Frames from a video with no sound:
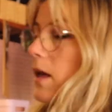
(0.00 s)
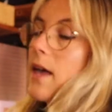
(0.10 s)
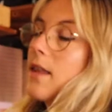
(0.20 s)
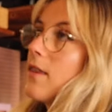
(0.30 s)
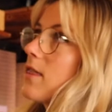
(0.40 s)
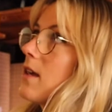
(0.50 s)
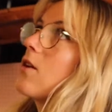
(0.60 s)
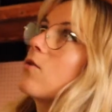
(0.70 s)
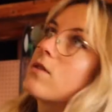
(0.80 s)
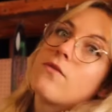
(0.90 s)
and the thing
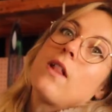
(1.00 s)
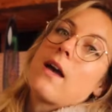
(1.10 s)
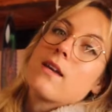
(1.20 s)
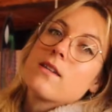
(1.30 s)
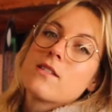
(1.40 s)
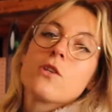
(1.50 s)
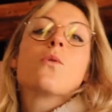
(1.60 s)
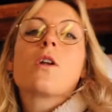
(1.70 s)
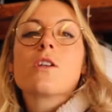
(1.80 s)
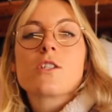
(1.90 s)
goes flying. So you
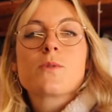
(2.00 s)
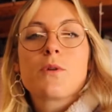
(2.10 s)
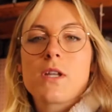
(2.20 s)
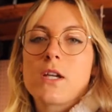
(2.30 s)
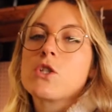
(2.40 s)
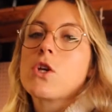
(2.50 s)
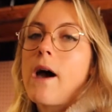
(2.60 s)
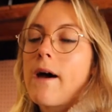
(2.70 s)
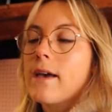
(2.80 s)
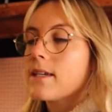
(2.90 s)
want to just protect your
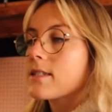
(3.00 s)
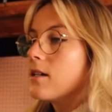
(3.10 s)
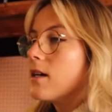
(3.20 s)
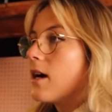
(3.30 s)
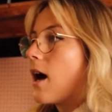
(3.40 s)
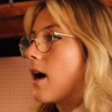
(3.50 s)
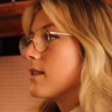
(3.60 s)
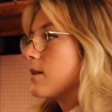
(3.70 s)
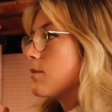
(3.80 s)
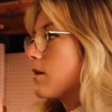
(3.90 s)
eyes. I
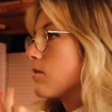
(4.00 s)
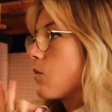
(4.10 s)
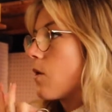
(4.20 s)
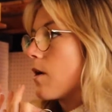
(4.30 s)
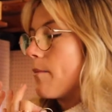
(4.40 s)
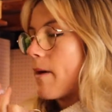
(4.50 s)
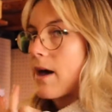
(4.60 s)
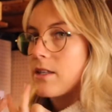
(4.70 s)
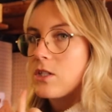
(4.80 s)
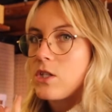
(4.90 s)
sometimes will wear a
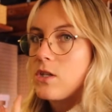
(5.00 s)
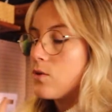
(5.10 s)
mask too,